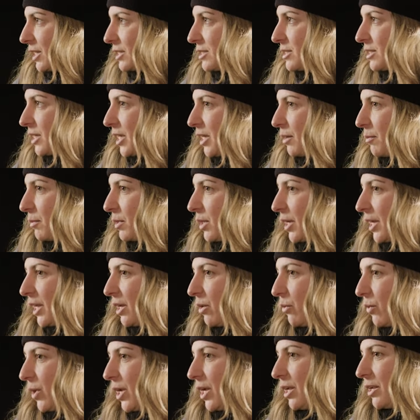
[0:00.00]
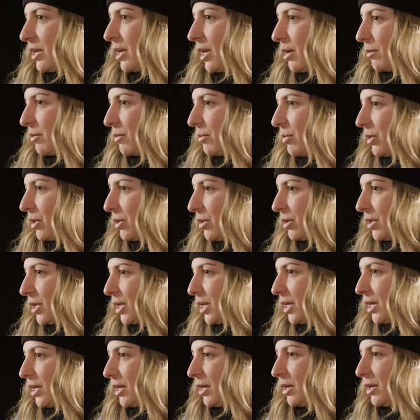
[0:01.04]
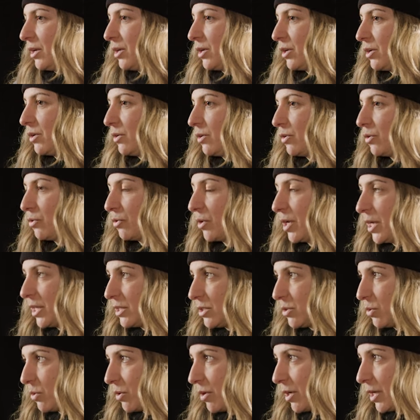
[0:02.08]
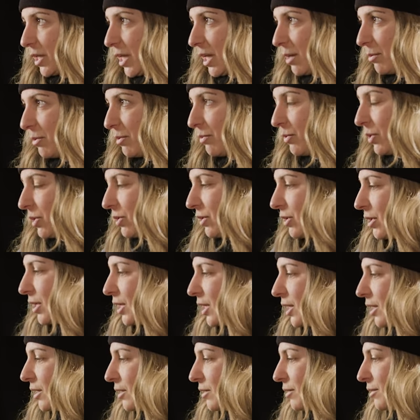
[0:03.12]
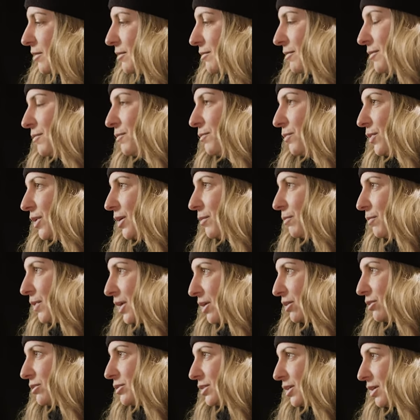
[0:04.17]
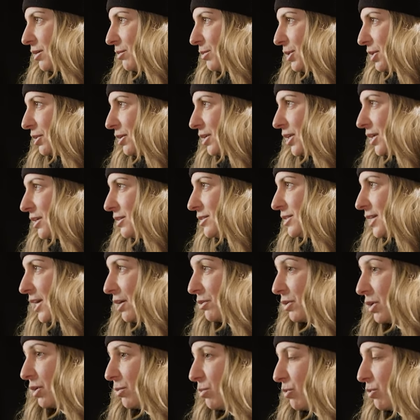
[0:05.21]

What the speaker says: That same lightweight capability, great touring capability, but better skiability, downhill